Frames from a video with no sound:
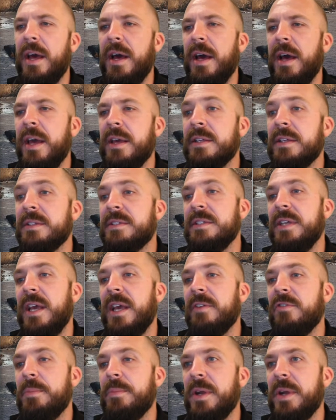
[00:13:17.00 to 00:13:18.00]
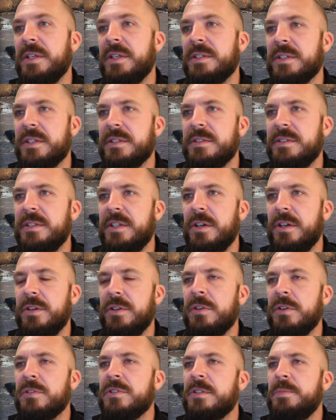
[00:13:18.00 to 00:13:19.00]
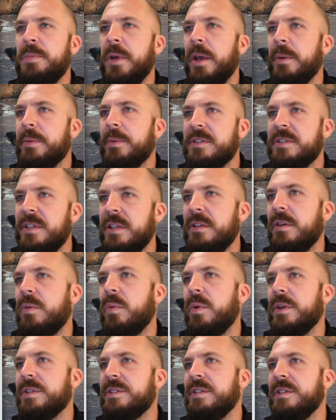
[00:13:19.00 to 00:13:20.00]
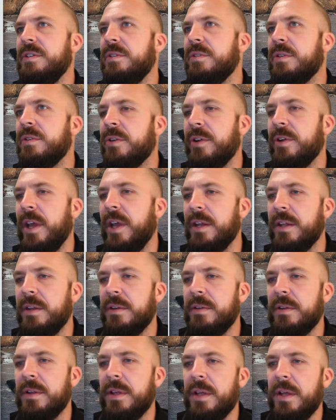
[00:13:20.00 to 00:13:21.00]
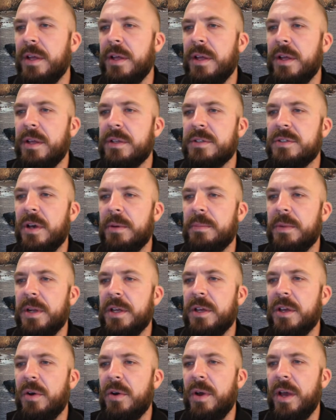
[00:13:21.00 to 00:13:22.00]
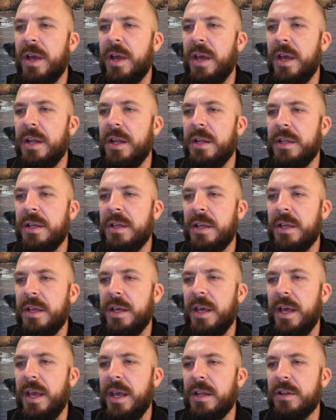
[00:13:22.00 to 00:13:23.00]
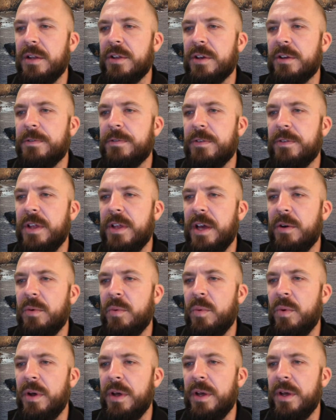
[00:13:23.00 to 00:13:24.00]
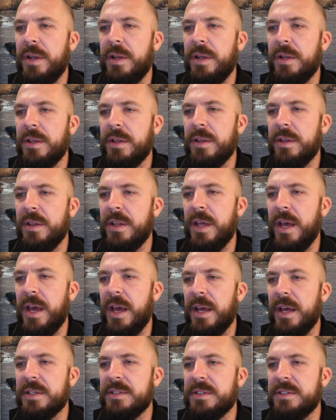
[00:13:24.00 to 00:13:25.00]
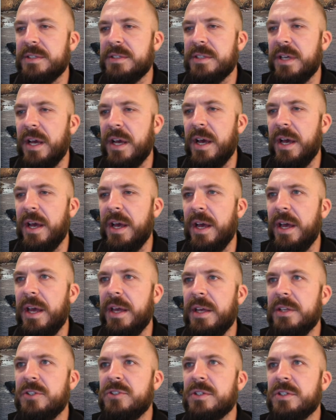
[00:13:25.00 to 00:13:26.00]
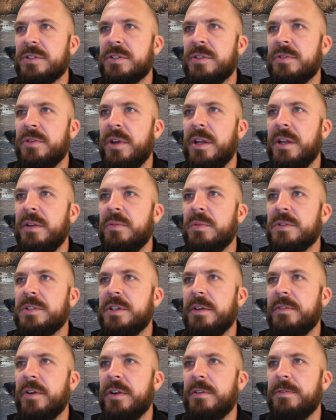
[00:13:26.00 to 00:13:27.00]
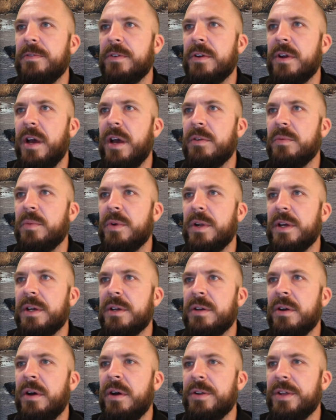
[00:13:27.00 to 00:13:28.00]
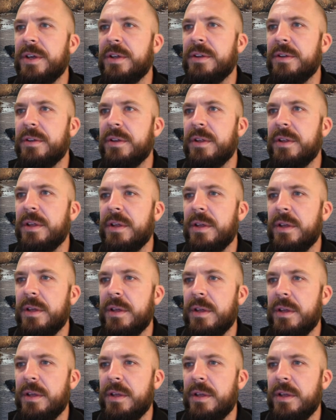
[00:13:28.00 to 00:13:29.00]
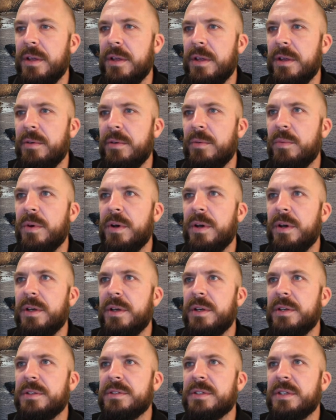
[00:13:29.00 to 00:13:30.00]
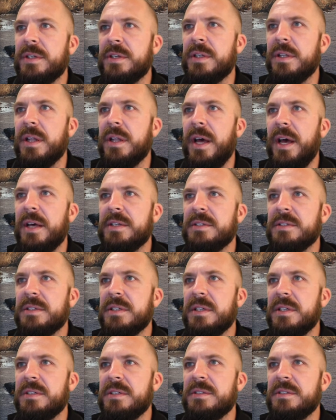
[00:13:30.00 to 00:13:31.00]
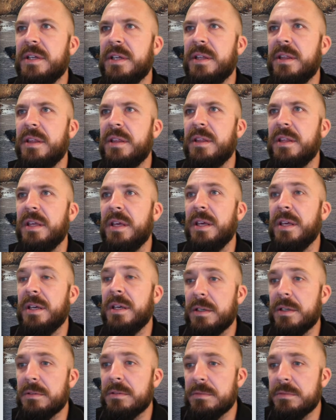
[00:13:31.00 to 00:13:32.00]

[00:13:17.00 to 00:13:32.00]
I can see everybody's list here. You'll just be able to see the ones that you created. So I'm going to go ahead and look for that one that I just created, which I've already forgotten what I called it. It was class list, I think.